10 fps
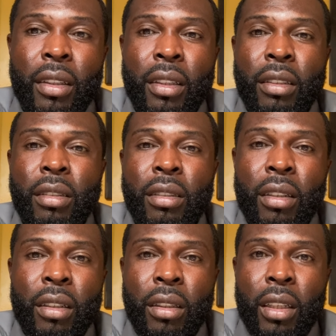this is a
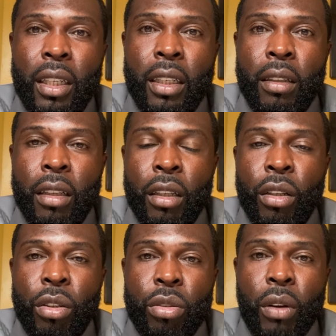good thing.
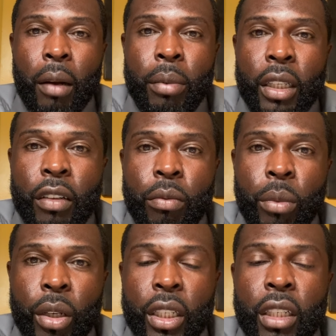So I believe
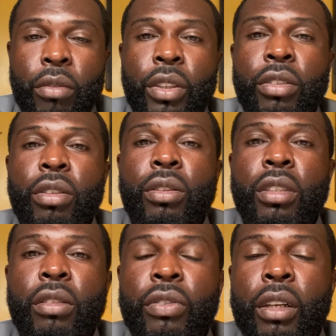marketing research
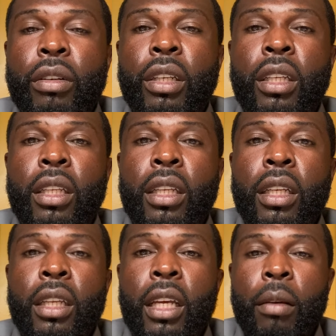is very
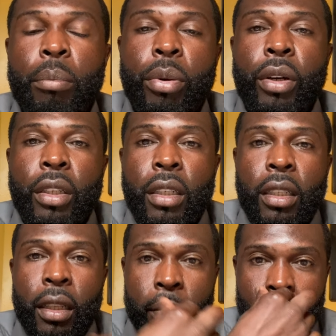important
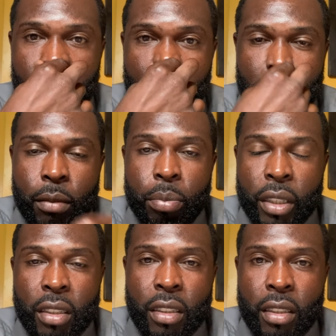in this
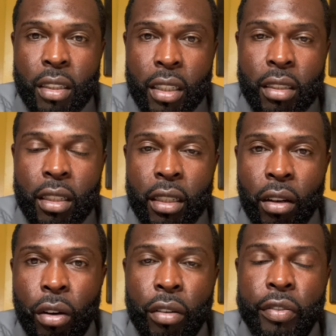business, is in
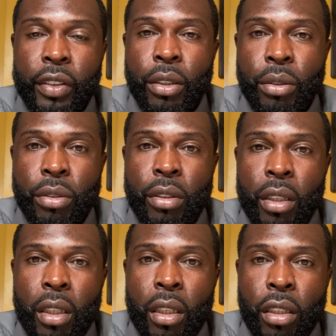all fields.
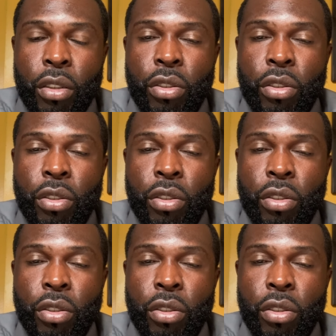You